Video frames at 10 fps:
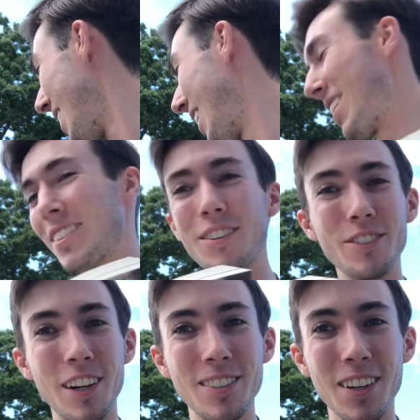I don't know if
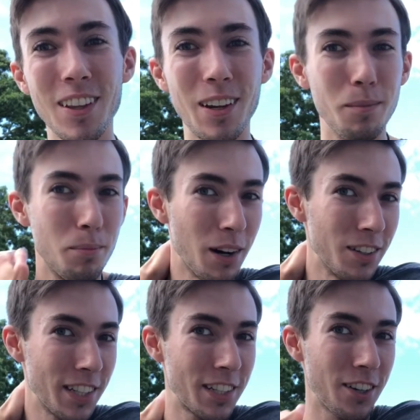you guys saw that. A bug,
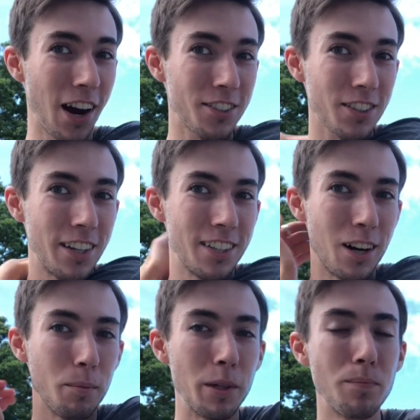like, crash-landed
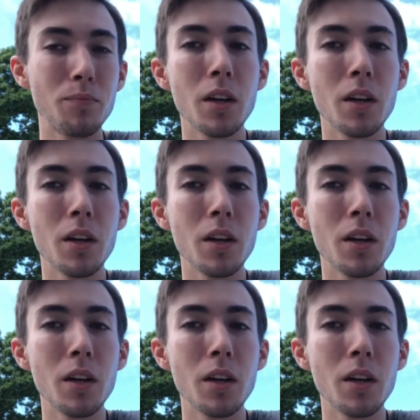on me.